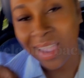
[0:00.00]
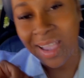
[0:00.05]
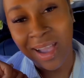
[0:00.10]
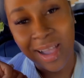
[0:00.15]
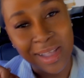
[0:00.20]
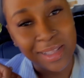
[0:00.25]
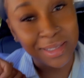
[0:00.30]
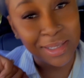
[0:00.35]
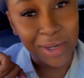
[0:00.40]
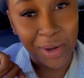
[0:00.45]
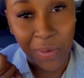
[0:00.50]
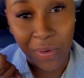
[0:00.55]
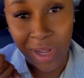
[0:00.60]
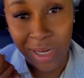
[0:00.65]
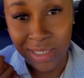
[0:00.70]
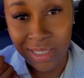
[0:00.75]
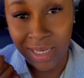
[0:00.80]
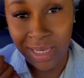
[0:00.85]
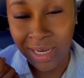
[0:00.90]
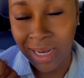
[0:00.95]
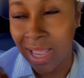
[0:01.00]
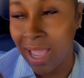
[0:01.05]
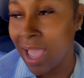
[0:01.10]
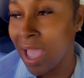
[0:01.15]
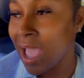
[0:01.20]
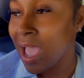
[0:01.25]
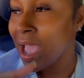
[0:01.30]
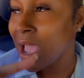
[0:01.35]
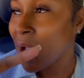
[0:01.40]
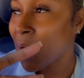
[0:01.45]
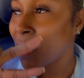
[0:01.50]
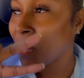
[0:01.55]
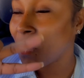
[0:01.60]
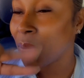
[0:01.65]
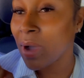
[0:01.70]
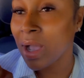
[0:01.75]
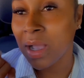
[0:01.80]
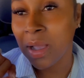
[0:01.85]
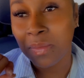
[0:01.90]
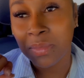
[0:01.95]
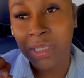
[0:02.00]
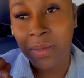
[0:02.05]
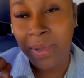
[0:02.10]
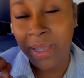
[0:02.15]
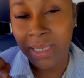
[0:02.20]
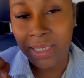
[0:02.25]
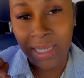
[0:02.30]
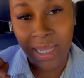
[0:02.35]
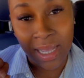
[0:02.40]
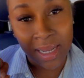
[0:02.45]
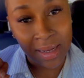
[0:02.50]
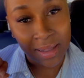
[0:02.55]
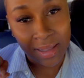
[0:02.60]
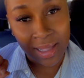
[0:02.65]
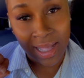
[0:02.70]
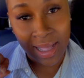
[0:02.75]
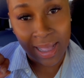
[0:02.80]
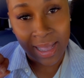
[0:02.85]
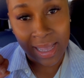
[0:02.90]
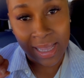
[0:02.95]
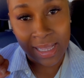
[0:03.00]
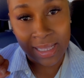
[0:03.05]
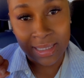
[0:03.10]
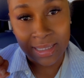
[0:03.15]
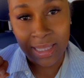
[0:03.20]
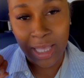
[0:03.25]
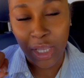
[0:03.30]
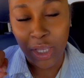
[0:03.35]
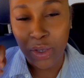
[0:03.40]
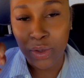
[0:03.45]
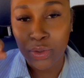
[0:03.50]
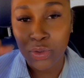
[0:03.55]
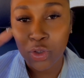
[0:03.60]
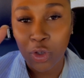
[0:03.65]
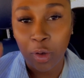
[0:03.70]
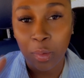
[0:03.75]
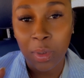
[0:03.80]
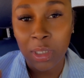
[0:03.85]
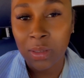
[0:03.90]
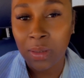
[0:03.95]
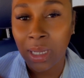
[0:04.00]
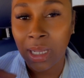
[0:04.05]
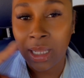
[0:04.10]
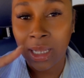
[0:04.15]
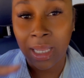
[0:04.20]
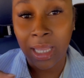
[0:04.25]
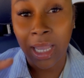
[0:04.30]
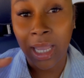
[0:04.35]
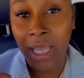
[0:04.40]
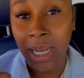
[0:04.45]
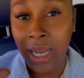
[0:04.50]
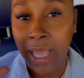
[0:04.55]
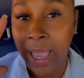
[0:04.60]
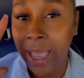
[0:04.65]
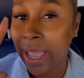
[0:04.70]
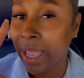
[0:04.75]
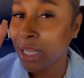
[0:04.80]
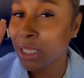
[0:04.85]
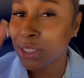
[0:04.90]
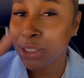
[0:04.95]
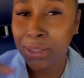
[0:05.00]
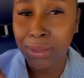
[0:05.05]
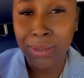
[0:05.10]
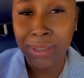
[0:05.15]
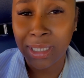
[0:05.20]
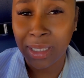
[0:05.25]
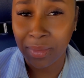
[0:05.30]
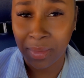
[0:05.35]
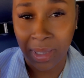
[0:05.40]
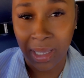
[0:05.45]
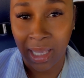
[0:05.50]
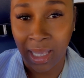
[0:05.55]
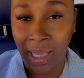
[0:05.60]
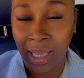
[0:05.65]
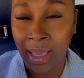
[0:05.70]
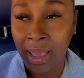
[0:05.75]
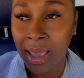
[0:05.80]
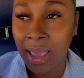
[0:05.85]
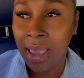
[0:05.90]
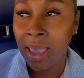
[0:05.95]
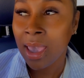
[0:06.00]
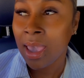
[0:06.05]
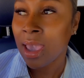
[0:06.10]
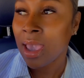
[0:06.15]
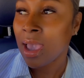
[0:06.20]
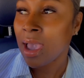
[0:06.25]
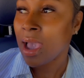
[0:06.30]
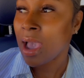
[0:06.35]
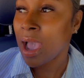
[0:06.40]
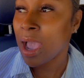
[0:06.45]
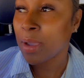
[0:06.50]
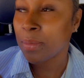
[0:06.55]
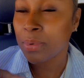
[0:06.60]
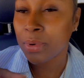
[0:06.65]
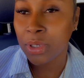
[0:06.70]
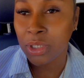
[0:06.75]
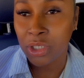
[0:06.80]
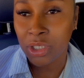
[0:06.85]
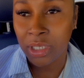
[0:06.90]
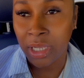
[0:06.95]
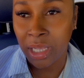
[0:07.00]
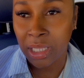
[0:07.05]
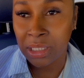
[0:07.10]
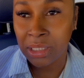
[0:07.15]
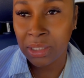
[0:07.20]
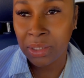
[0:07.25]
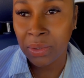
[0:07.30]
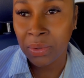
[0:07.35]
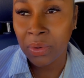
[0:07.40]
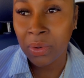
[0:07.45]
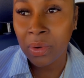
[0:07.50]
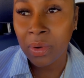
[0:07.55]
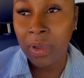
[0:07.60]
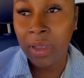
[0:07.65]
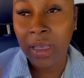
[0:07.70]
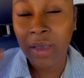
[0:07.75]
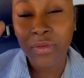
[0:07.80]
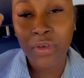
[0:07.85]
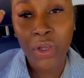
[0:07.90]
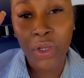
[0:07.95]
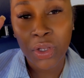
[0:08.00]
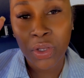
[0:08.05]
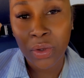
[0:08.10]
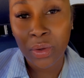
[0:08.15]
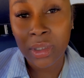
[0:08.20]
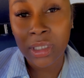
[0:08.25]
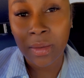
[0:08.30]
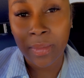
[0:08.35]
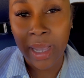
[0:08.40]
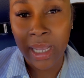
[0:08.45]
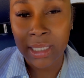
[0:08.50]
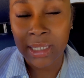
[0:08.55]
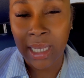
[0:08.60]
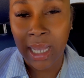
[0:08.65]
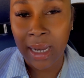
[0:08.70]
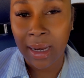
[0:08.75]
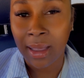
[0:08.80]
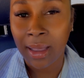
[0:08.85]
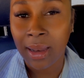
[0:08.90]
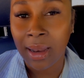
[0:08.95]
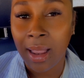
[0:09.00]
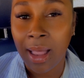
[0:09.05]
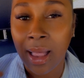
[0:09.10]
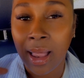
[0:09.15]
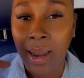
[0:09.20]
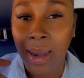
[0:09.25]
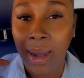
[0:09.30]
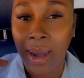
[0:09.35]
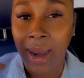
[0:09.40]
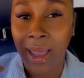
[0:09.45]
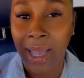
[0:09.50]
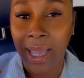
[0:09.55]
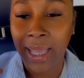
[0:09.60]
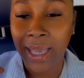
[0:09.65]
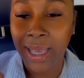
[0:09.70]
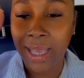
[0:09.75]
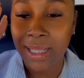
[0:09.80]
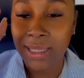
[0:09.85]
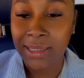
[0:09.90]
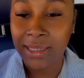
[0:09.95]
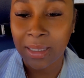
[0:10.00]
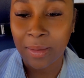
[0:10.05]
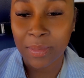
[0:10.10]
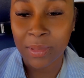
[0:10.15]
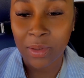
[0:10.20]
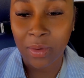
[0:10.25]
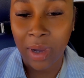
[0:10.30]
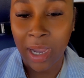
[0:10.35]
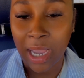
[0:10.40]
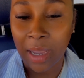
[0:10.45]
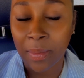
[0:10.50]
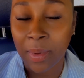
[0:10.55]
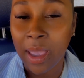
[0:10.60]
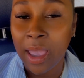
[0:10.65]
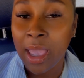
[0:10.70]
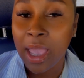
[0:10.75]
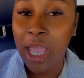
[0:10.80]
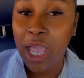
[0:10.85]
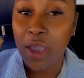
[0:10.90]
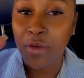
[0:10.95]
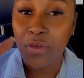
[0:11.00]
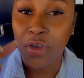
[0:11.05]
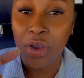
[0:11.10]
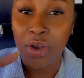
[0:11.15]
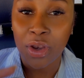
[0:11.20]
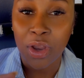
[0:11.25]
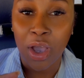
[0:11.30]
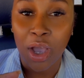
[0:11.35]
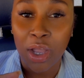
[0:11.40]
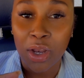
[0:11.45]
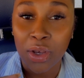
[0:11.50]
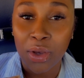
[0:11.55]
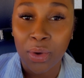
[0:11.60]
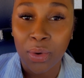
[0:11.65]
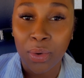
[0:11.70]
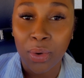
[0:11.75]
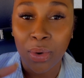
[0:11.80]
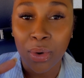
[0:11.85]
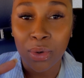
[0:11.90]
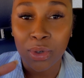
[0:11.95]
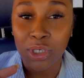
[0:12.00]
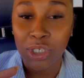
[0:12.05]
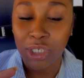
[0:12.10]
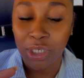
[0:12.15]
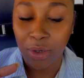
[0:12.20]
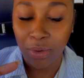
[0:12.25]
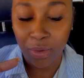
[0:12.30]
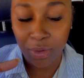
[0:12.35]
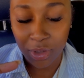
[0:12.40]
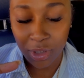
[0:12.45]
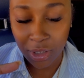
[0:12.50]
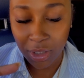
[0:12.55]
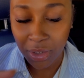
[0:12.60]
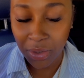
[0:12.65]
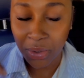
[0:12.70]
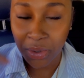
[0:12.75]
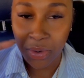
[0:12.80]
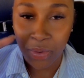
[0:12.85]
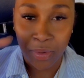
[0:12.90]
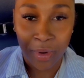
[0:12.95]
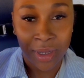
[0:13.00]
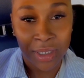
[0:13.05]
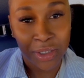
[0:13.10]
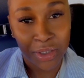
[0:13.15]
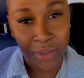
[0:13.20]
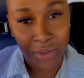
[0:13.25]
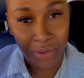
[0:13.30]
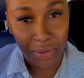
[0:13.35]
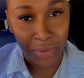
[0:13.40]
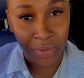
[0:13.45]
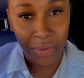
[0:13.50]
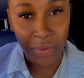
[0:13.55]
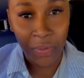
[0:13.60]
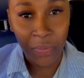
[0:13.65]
continue watching welcome to my channel guys thank you so much for clicking and choosing me i appreciate you if you're new to my channel like and subscribe if you're not new og og you know what to do